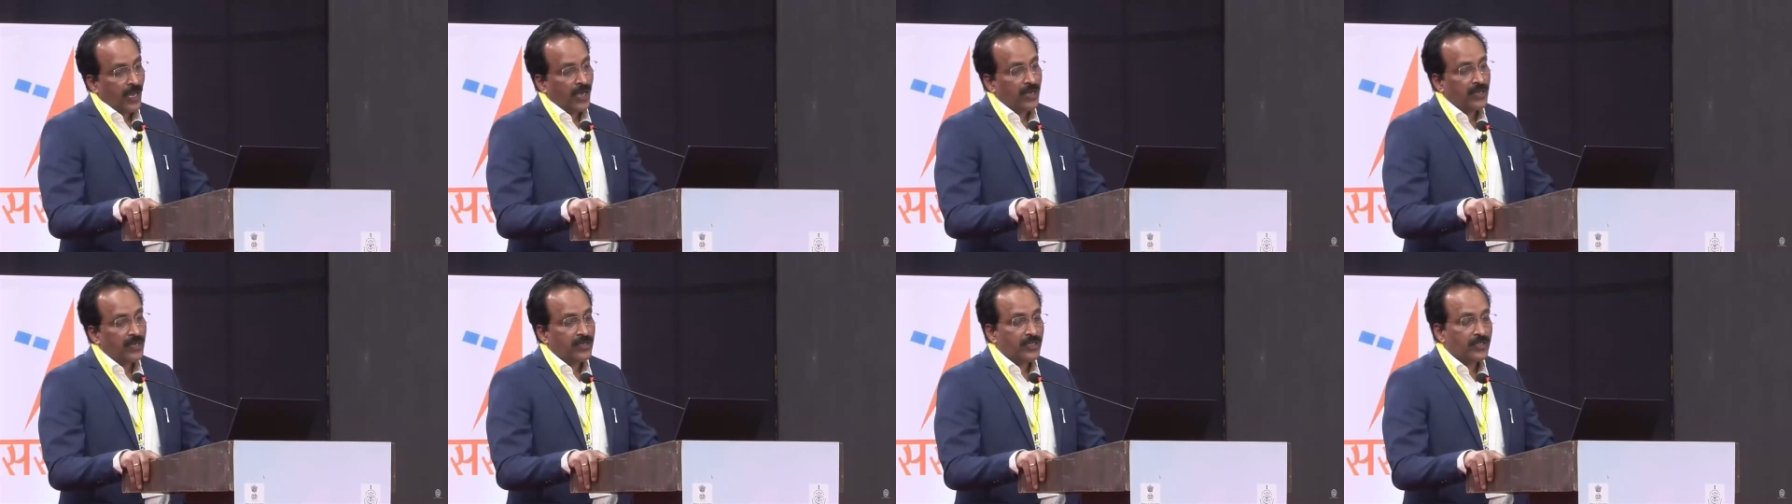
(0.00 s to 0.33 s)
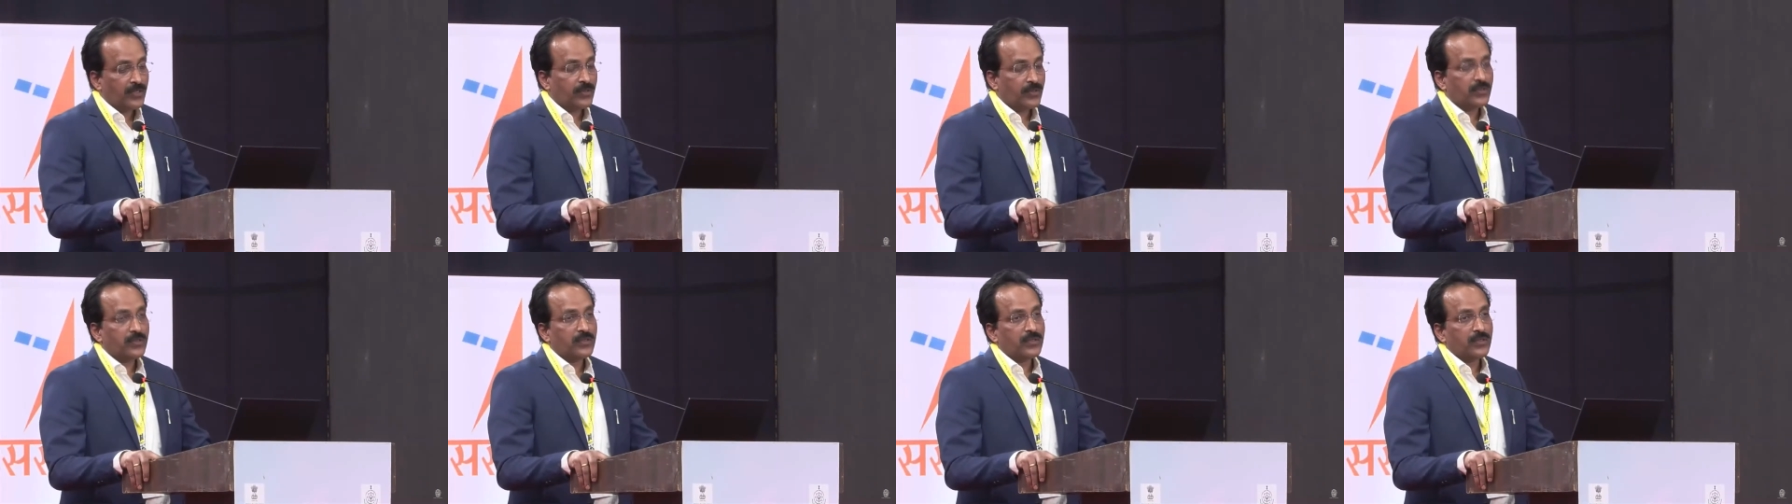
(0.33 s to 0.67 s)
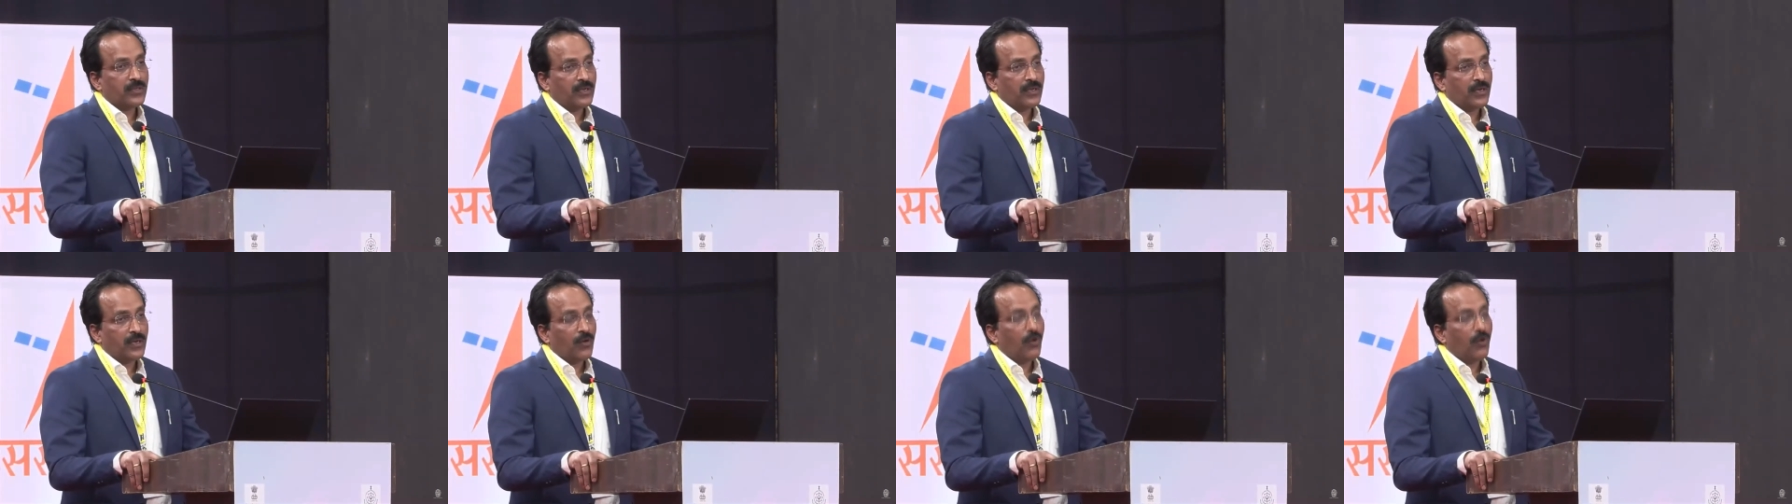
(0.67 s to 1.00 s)
and
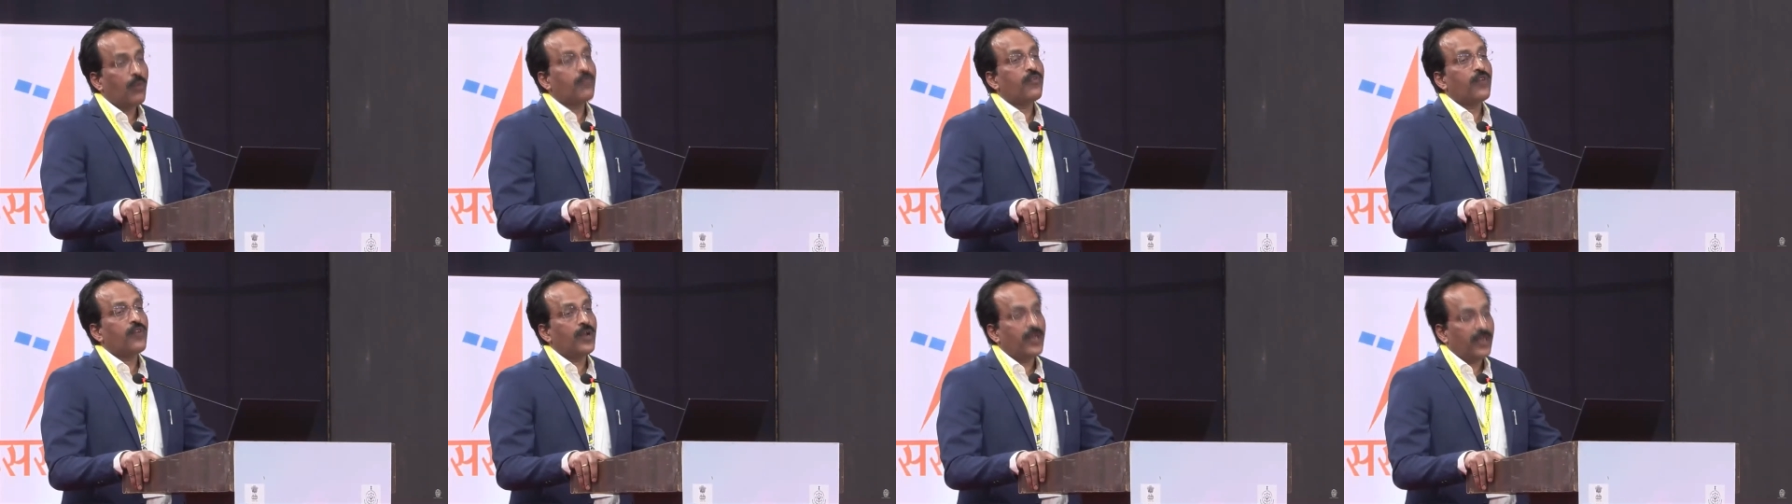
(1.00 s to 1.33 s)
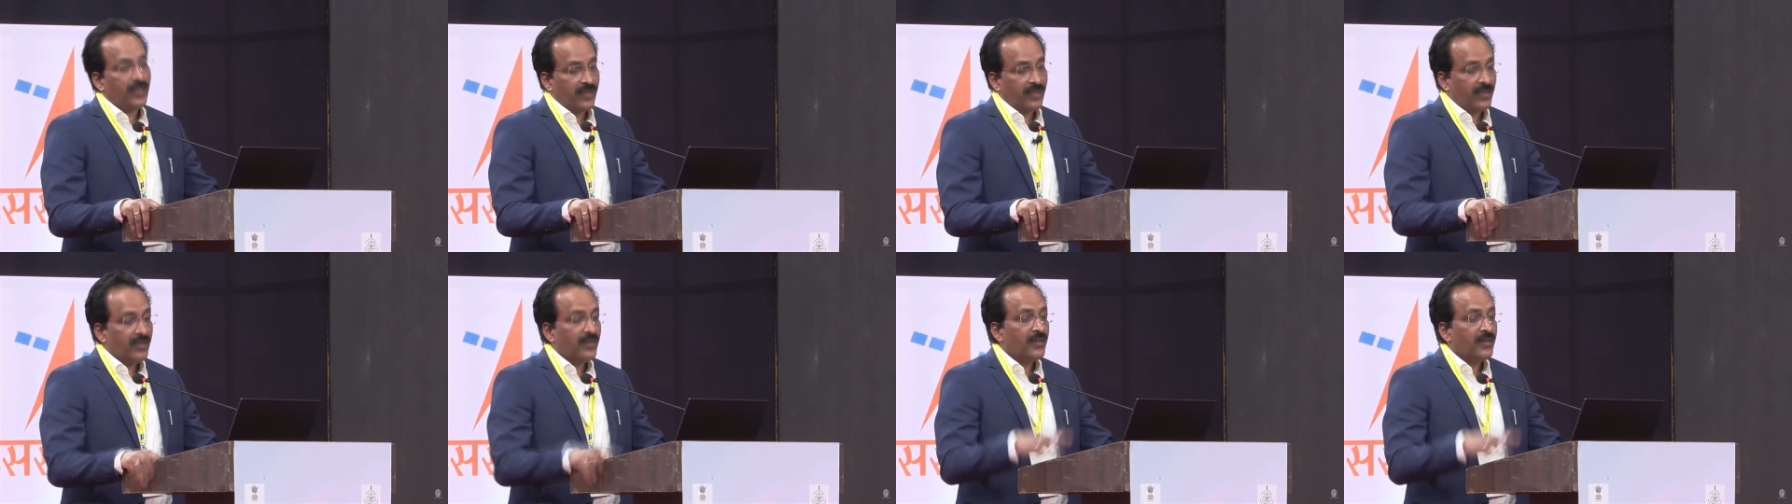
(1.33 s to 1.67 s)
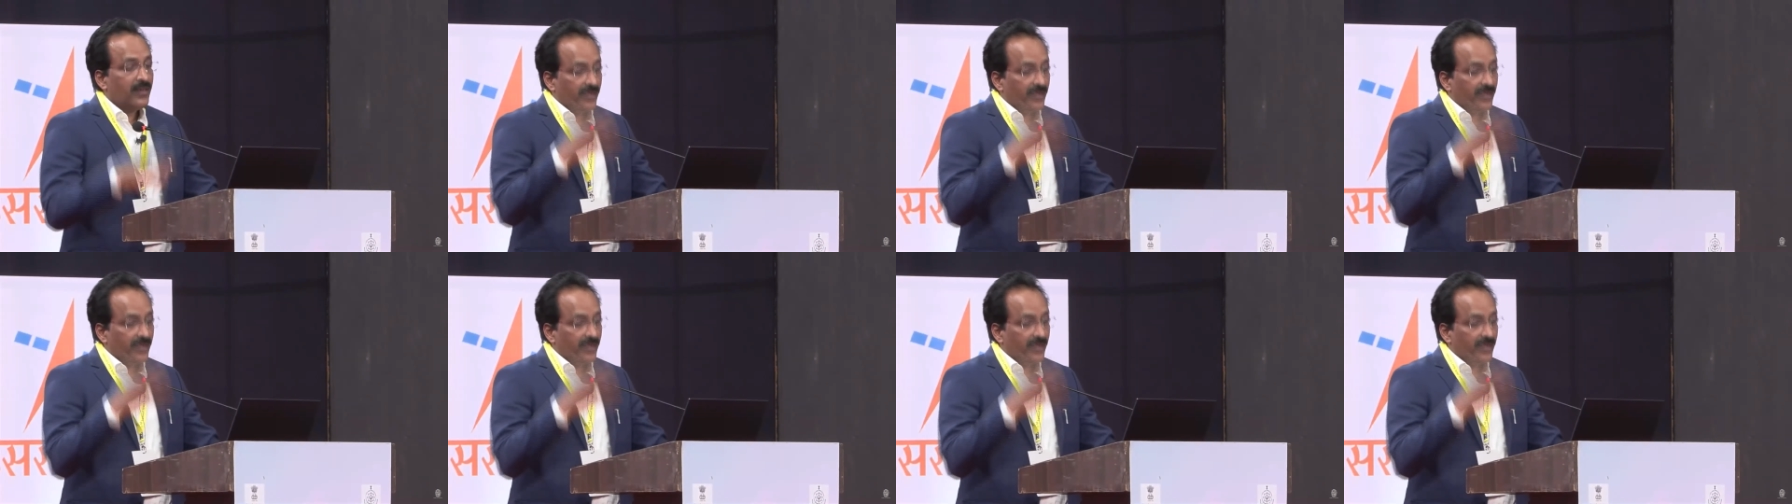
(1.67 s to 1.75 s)
this hopefully